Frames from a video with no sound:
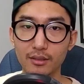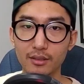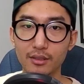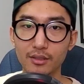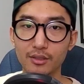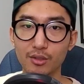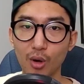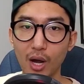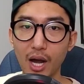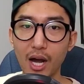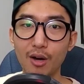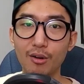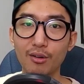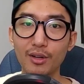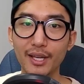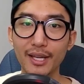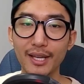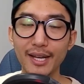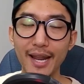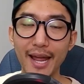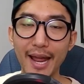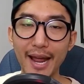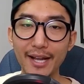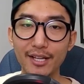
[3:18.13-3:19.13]
So how can
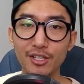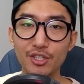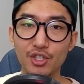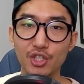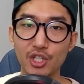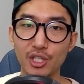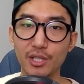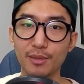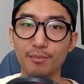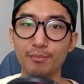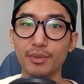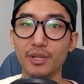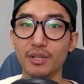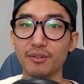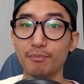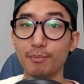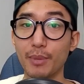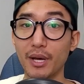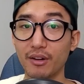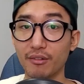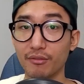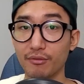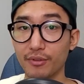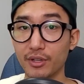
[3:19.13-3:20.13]
xg be
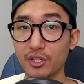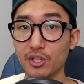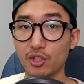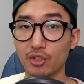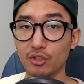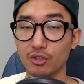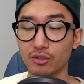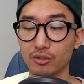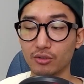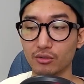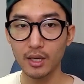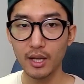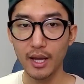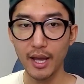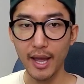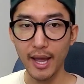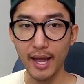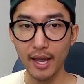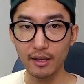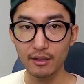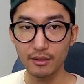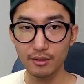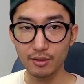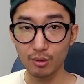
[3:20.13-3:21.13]
beneficial?
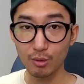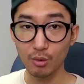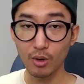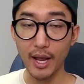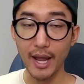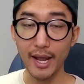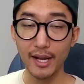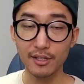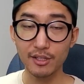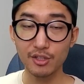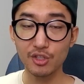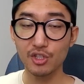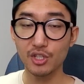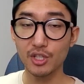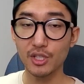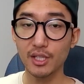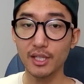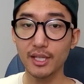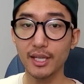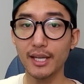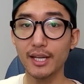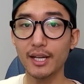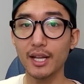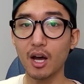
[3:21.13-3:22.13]
So xg
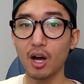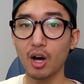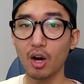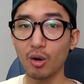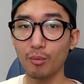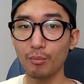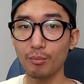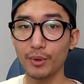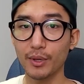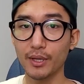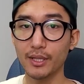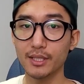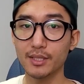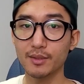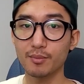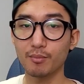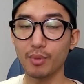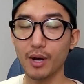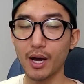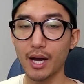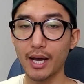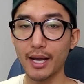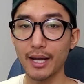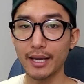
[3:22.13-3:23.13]
can help us
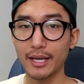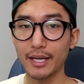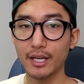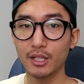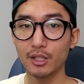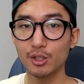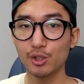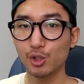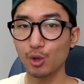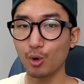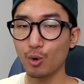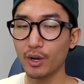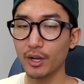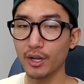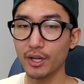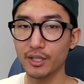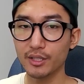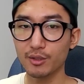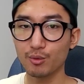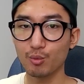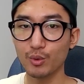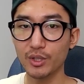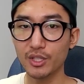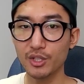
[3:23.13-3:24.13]
by showing
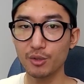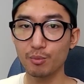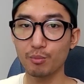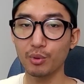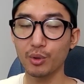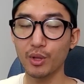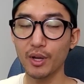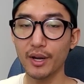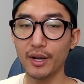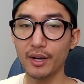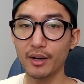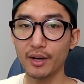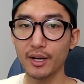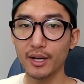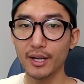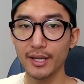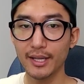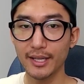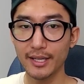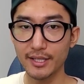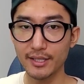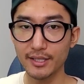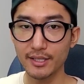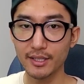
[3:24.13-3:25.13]
us which player
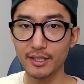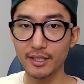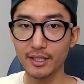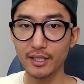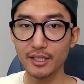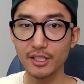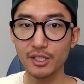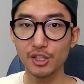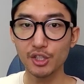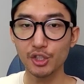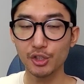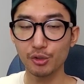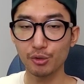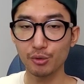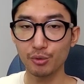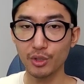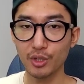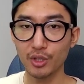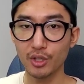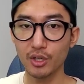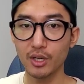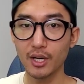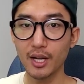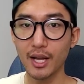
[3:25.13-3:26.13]
is good
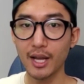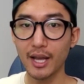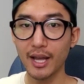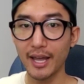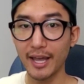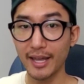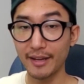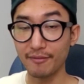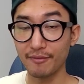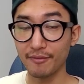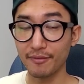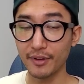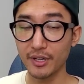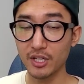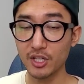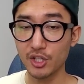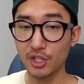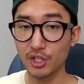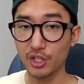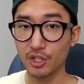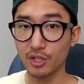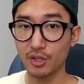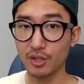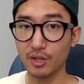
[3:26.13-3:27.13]
shooter and
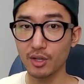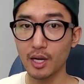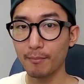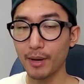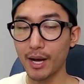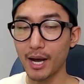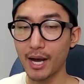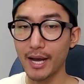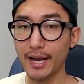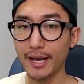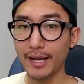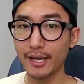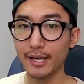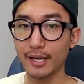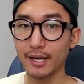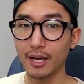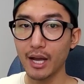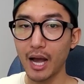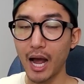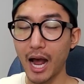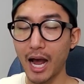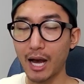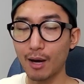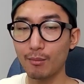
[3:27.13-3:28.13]
finisher by
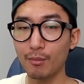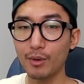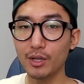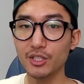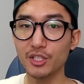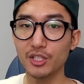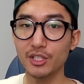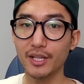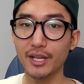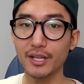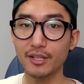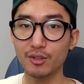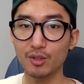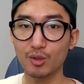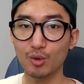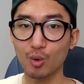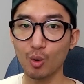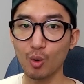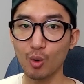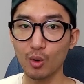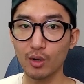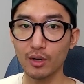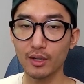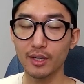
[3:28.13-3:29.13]
how much they
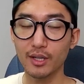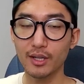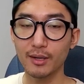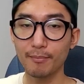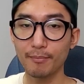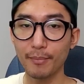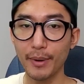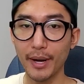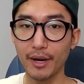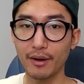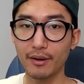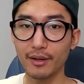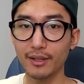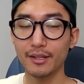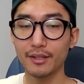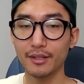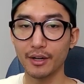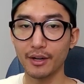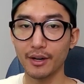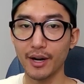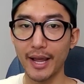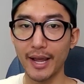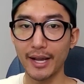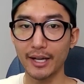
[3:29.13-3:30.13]
scored comparing their
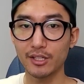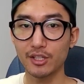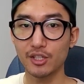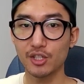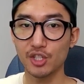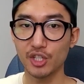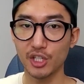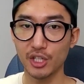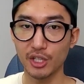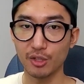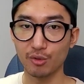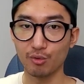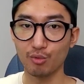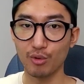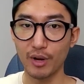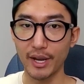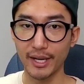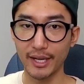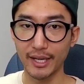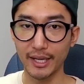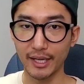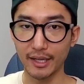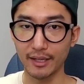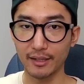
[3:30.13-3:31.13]
xg
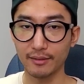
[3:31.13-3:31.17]
rating.